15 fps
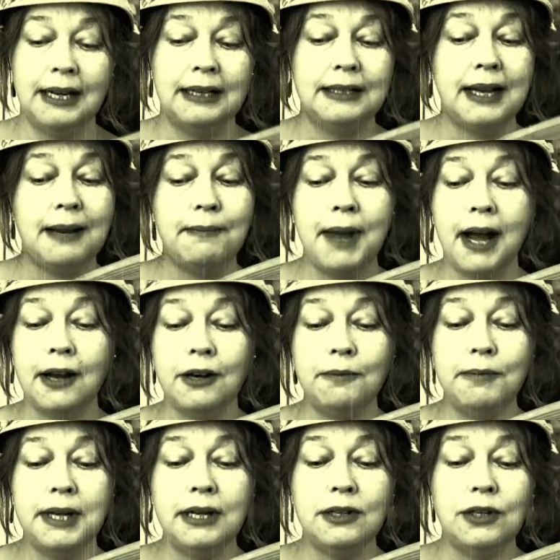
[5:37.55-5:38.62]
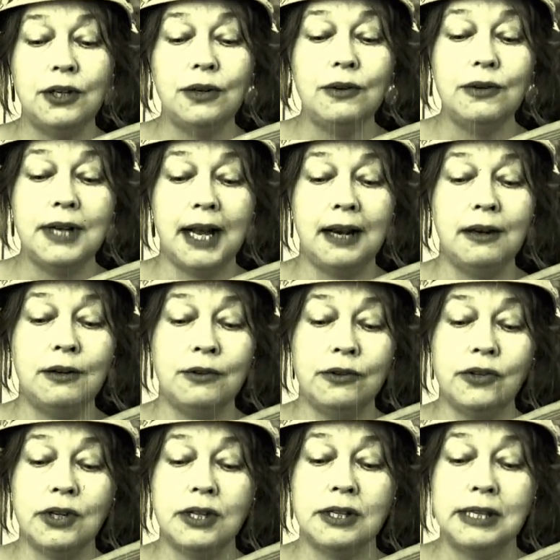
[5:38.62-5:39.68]
They moughter been two
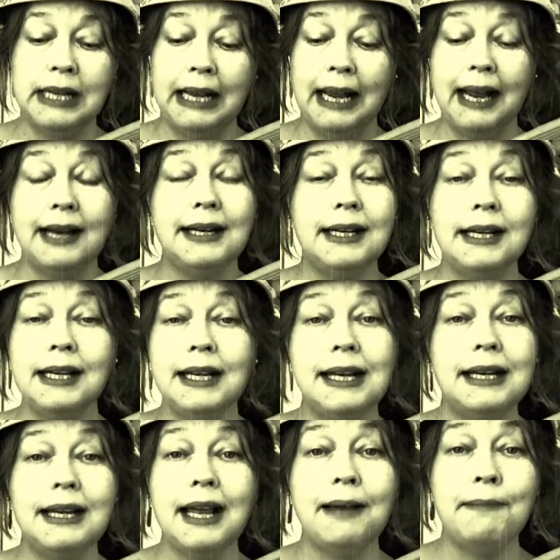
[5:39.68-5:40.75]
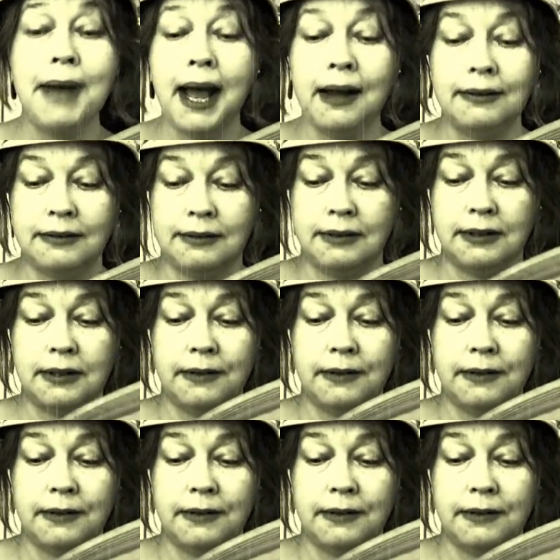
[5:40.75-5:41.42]
deluges, and then again they mountained.